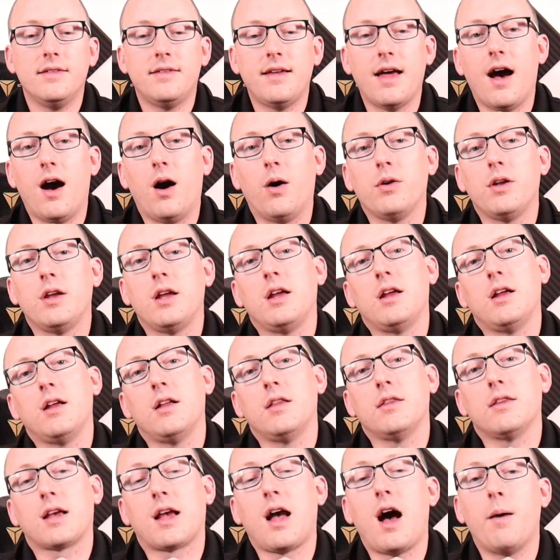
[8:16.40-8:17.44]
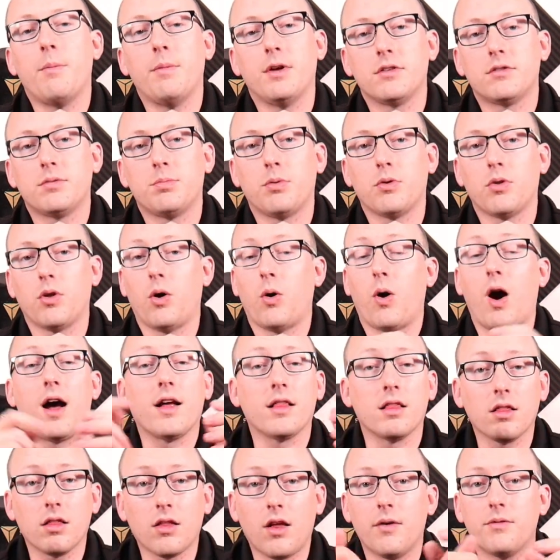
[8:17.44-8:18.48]
down in the comments below.
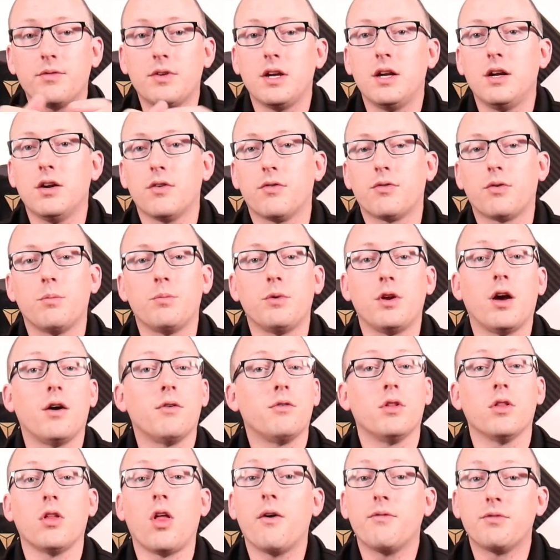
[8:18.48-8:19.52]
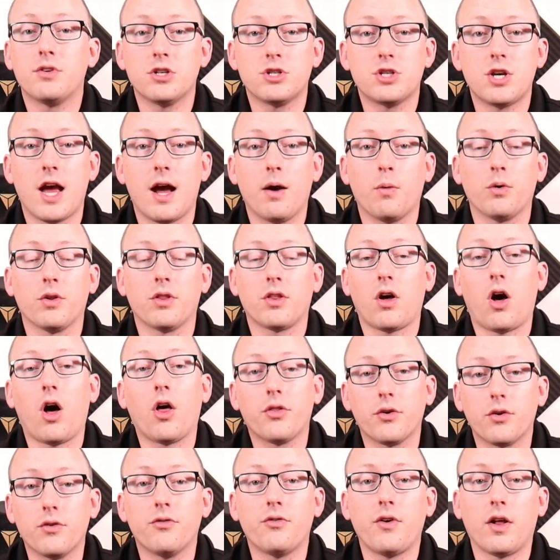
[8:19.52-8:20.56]
I'd love to hear from you. I'd love to chat with
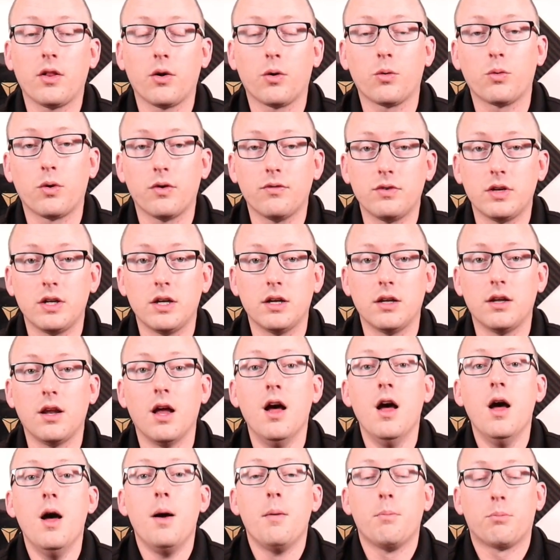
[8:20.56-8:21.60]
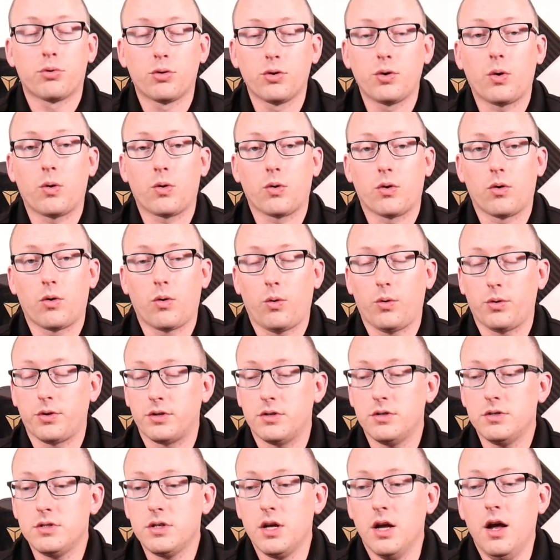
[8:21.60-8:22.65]
other fellow Rivian pre-order
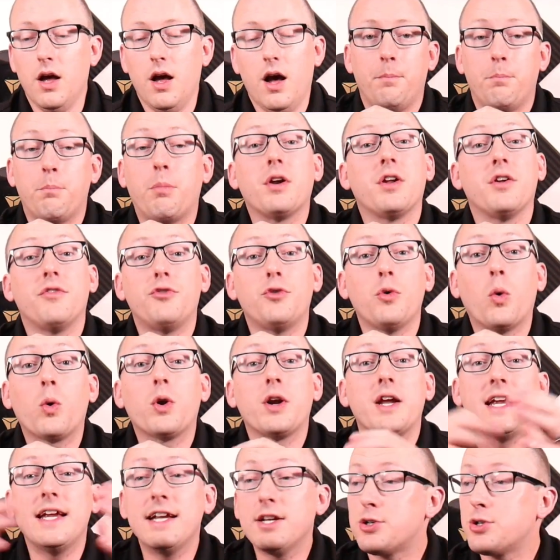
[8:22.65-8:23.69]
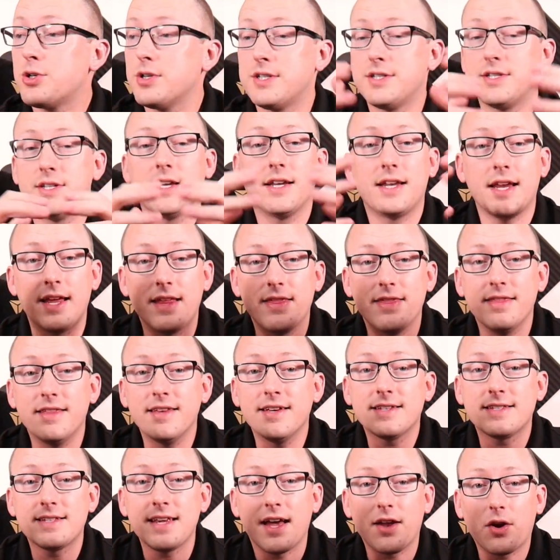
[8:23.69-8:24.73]
holders. But if you're interested in
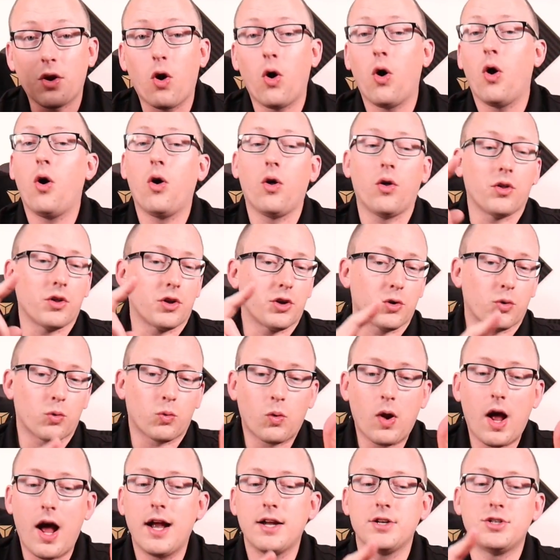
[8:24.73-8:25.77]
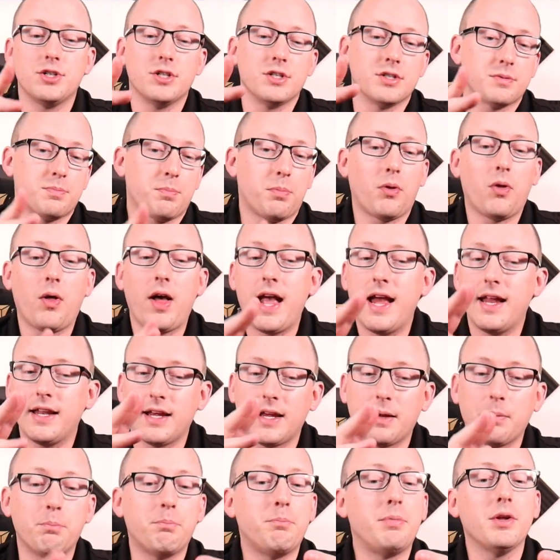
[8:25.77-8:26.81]
this at all, garages,
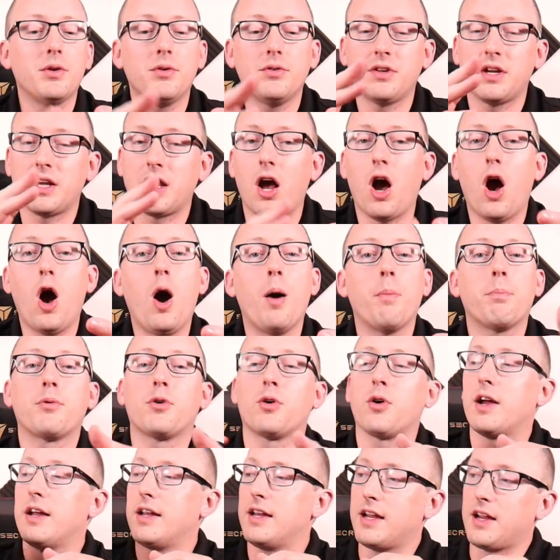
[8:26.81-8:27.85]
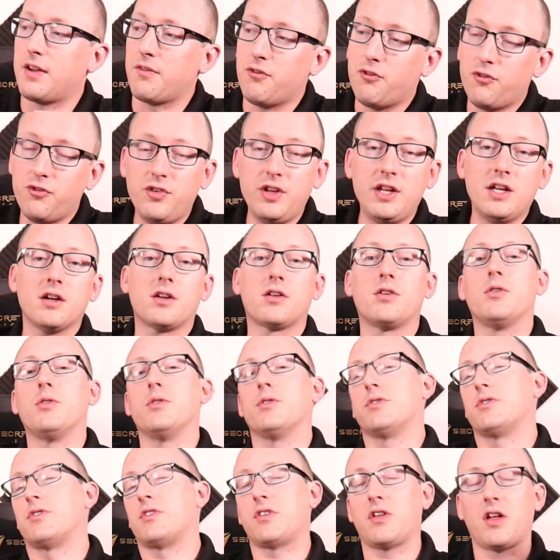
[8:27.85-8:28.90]
planning, building, upgrading,
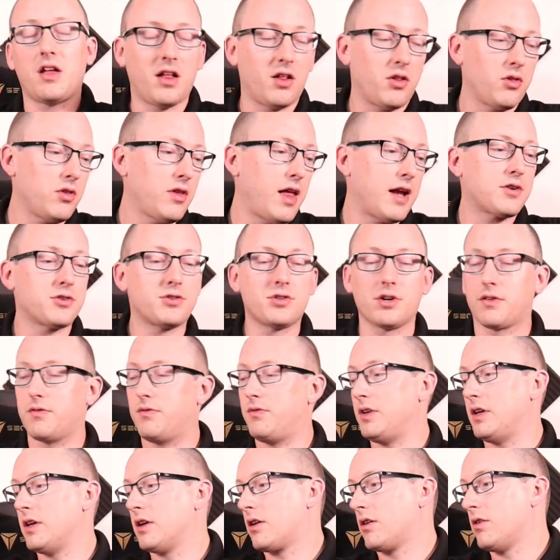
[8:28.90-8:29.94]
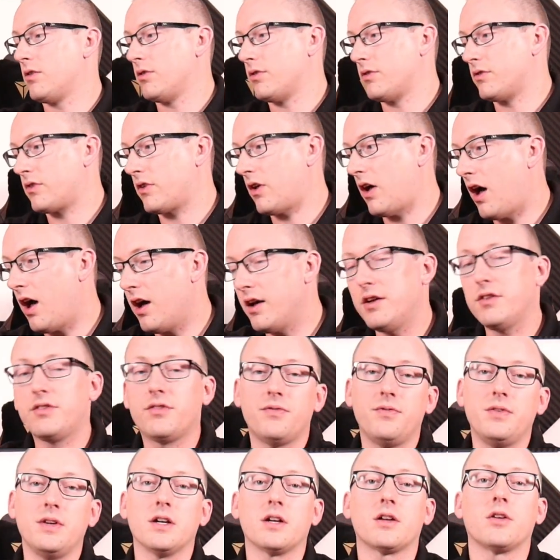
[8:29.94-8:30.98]
vehicles, electric vehicles, ICE
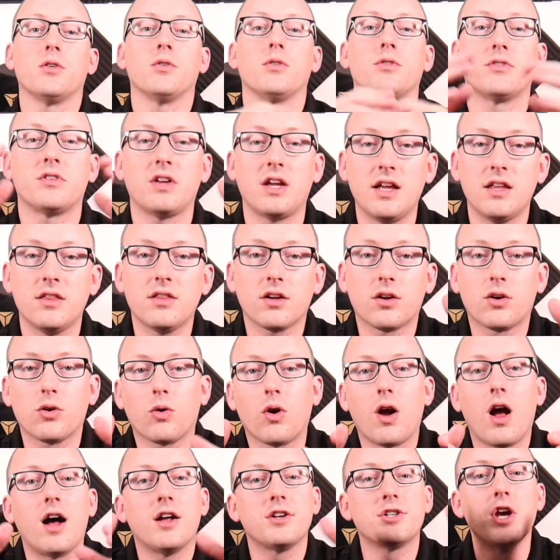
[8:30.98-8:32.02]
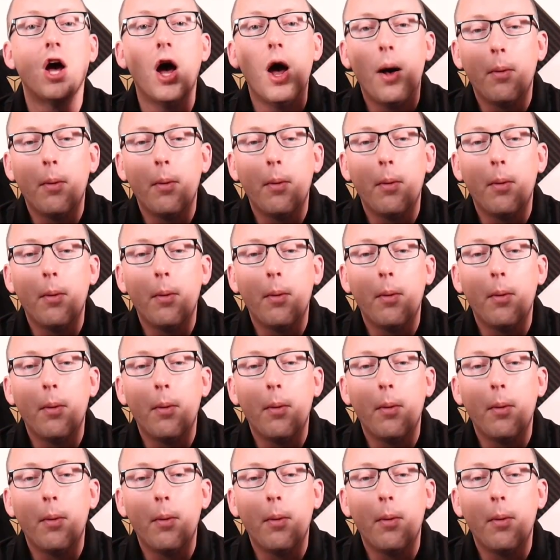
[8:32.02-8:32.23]
vehicles in the garage,